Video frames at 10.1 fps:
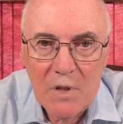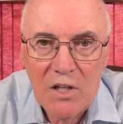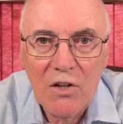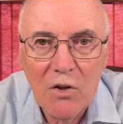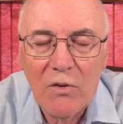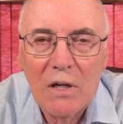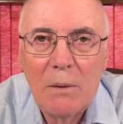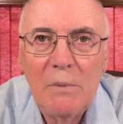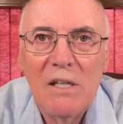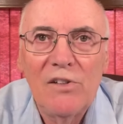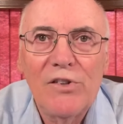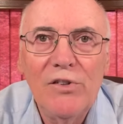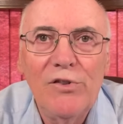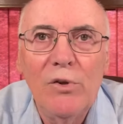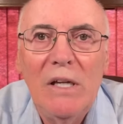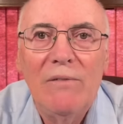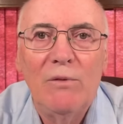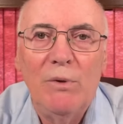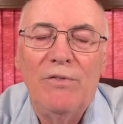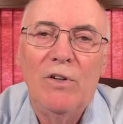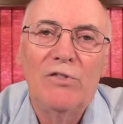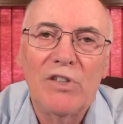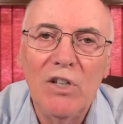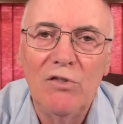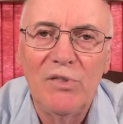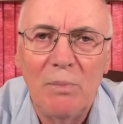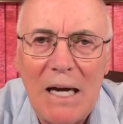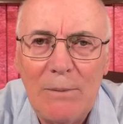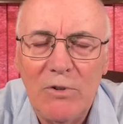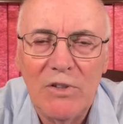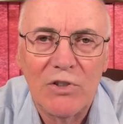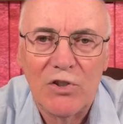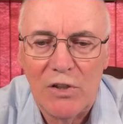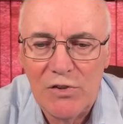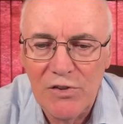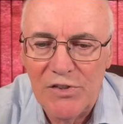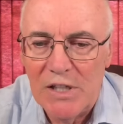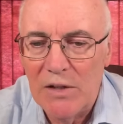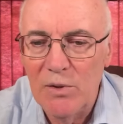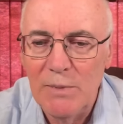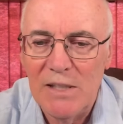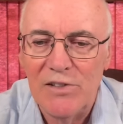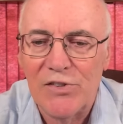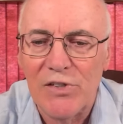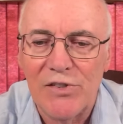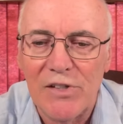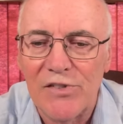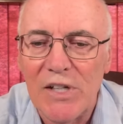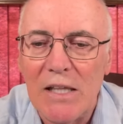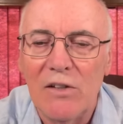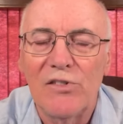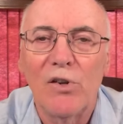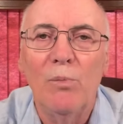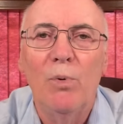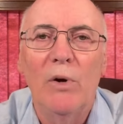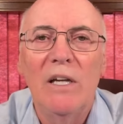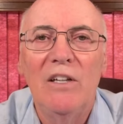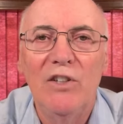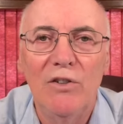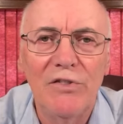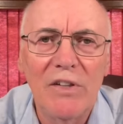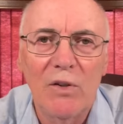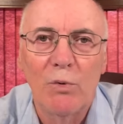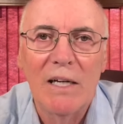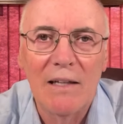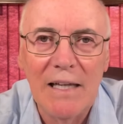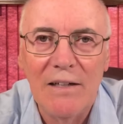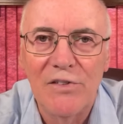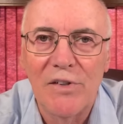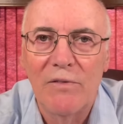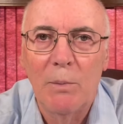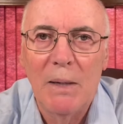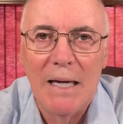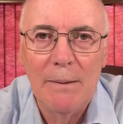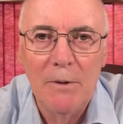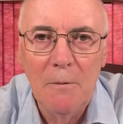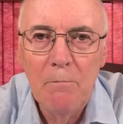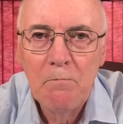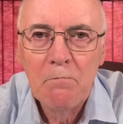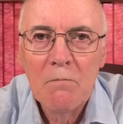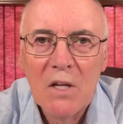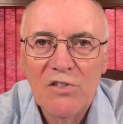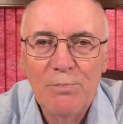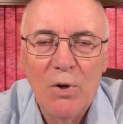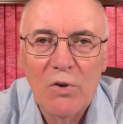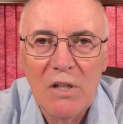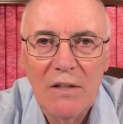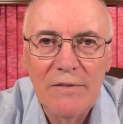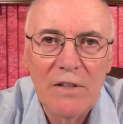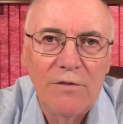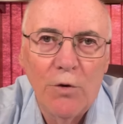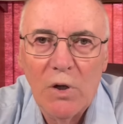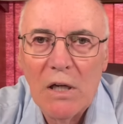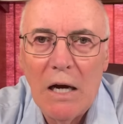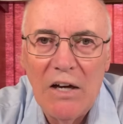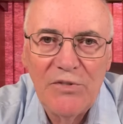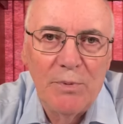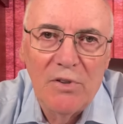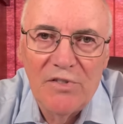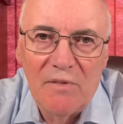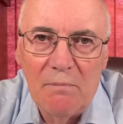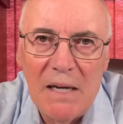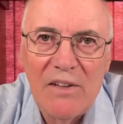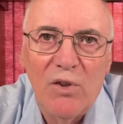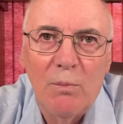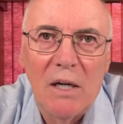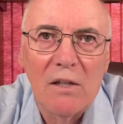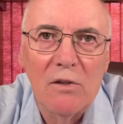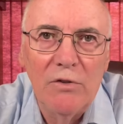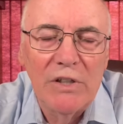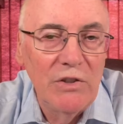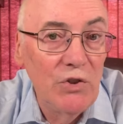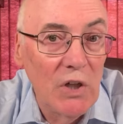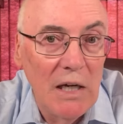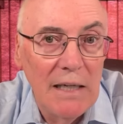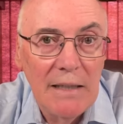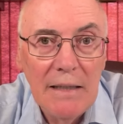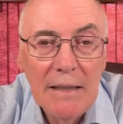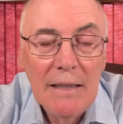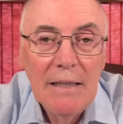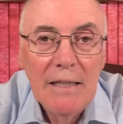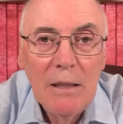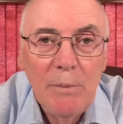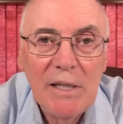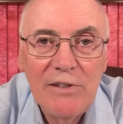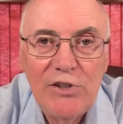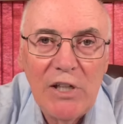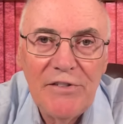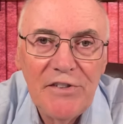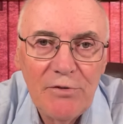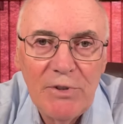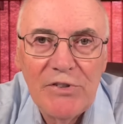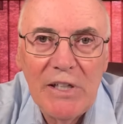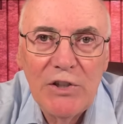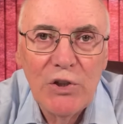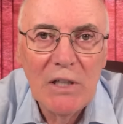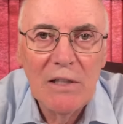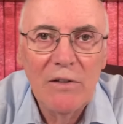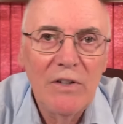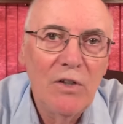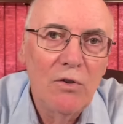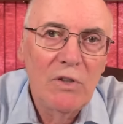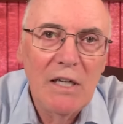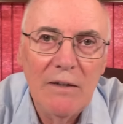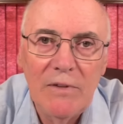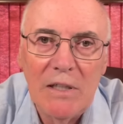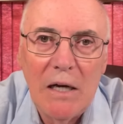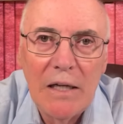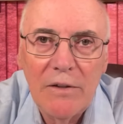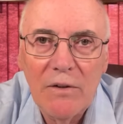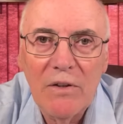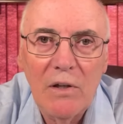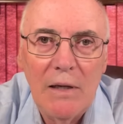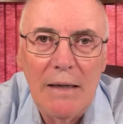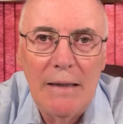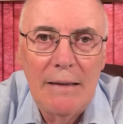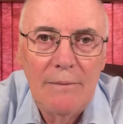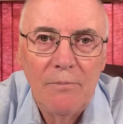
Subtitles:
You know, there are ministers who even refuse to use the Bible in their churches, and other ministers are saying there's no point in using the red letters of the Bible spoken of in the four Gospels of Matthew, Mark, Luke, and John, because Jesus was teaching under the old covenant, under the law.